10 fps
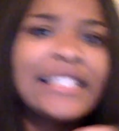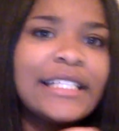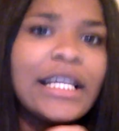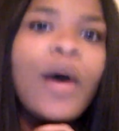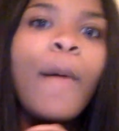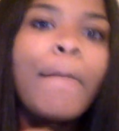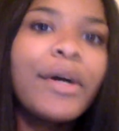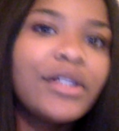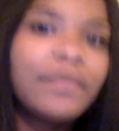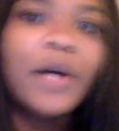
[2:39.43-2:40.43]
and
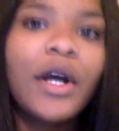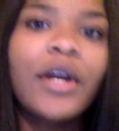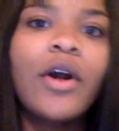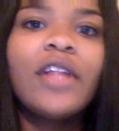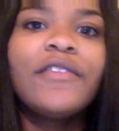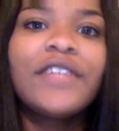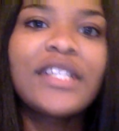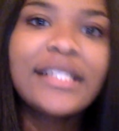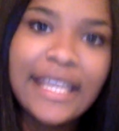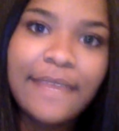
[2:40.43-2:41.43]
pull apart all of her
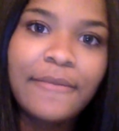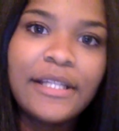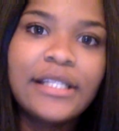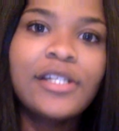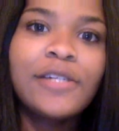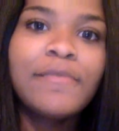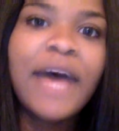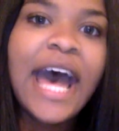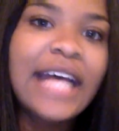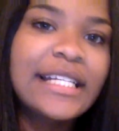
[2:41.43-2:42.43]
statements in her
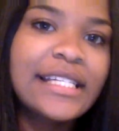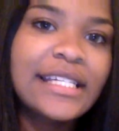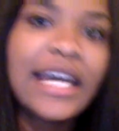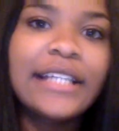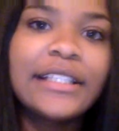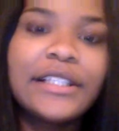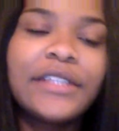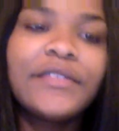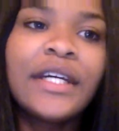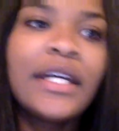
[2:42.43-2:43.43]
past to kind of